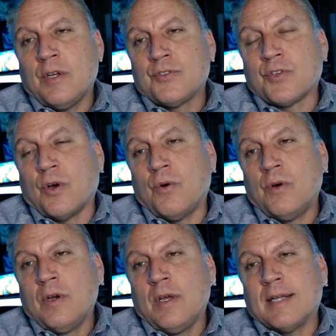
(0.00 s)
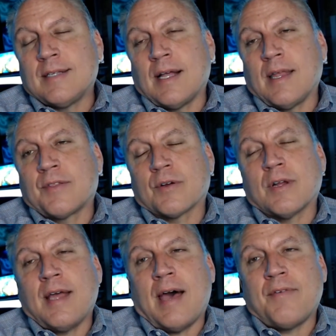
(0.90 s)
So it's not like they're
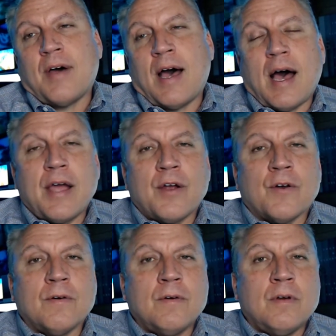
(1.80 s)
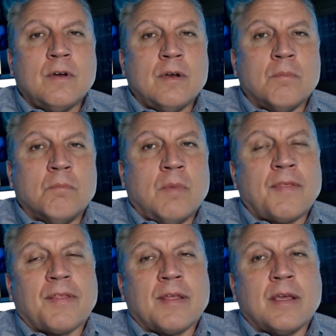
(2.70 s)
going to have a higher
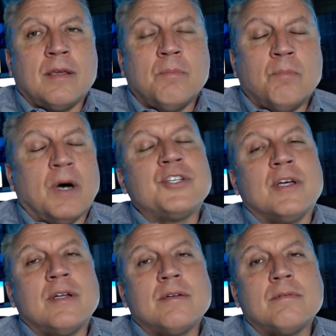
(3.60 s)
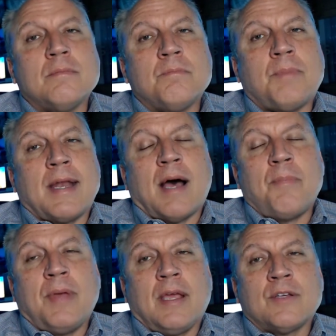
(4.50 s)
monthly budget by
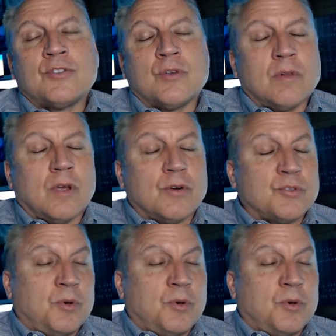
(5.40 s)
not paying student loans.